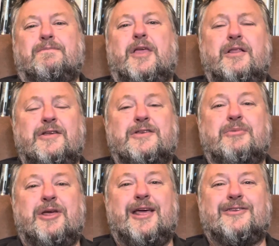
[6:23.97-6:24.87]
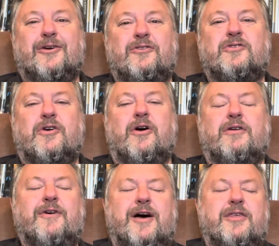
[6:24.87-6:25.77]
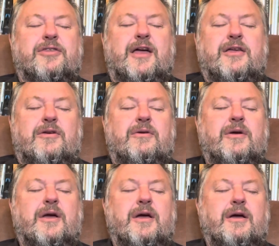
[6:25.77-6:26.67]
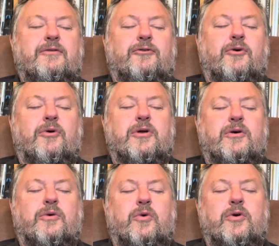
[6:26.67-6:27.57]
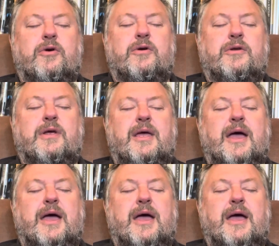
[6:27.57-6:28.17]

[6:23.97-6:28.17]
Let's commit ourselves to God. Father, thank you for your word.